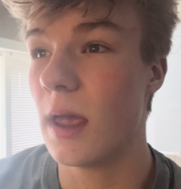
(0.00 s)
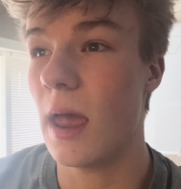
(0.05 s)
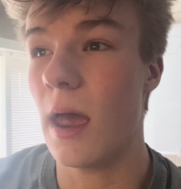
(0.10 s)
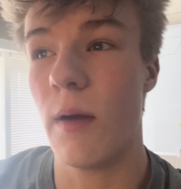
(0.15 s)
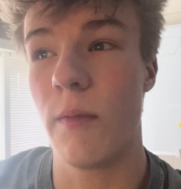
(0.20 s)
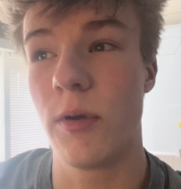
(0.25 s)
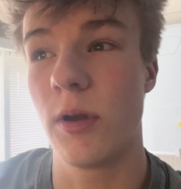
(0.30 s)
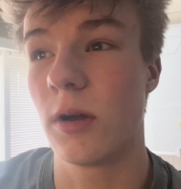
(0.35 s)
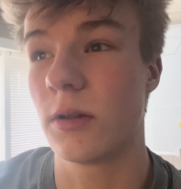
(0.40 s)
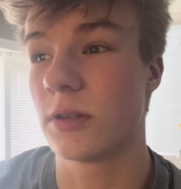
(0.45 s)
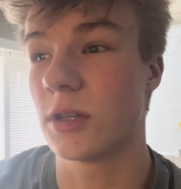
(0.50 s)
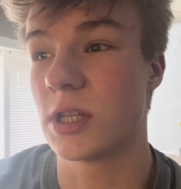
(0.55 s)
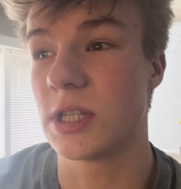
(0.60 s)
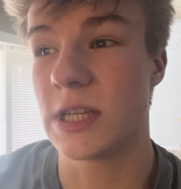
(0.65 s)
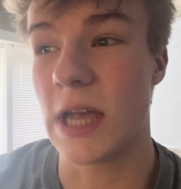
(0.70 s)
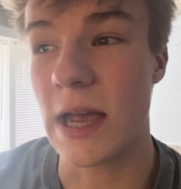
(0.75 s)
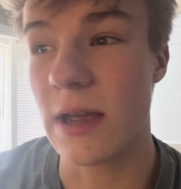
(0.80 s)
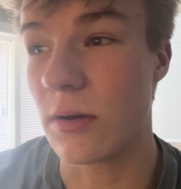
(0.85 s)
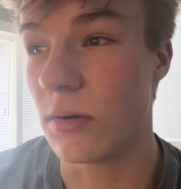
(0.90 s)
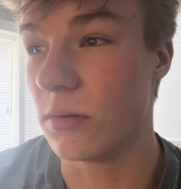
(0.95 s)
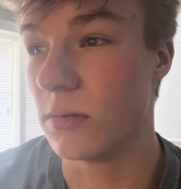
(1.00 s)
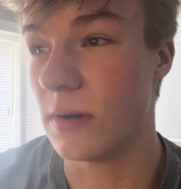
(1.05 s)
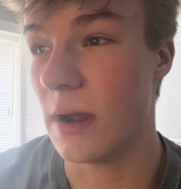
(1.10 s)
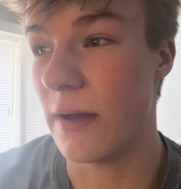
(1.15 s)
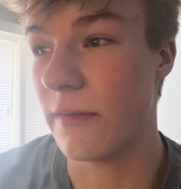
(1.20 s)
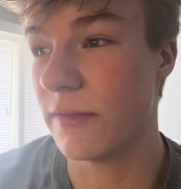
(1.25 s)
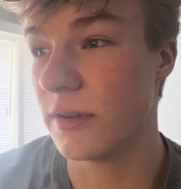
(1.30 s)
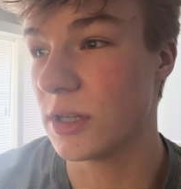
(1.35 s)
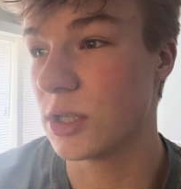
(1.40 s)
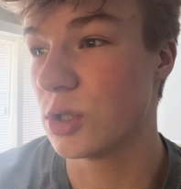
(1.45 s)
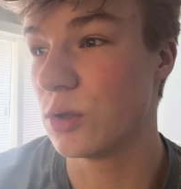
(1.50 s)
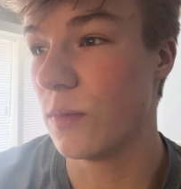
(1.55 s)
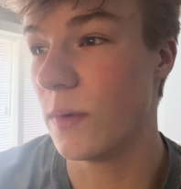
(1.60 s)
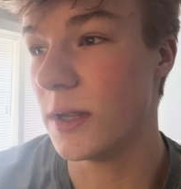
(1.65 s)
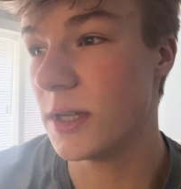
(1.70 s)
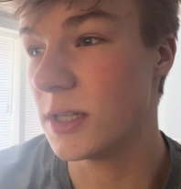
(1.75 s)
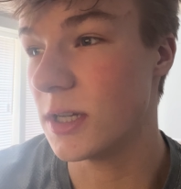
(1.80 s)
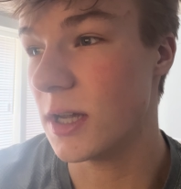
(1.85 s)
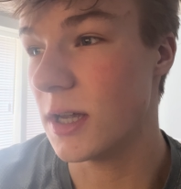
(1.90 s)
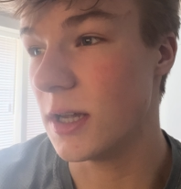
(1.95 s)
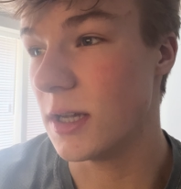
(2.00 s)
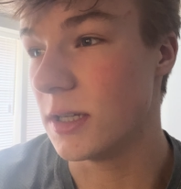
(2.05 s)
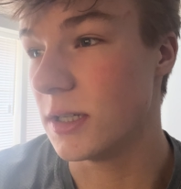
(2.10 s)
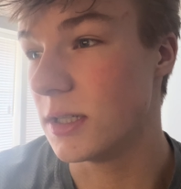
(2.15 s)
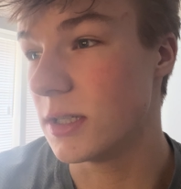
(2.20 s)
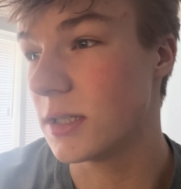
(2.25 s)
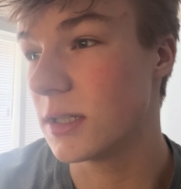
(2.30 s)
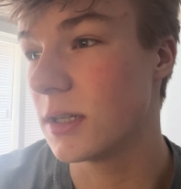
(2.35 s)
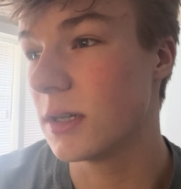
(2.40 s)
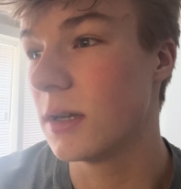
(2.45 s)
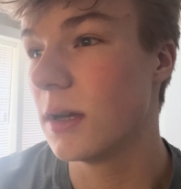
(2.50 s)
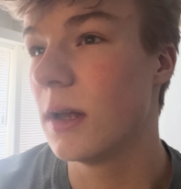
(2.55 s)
and we got the psychographics, which is,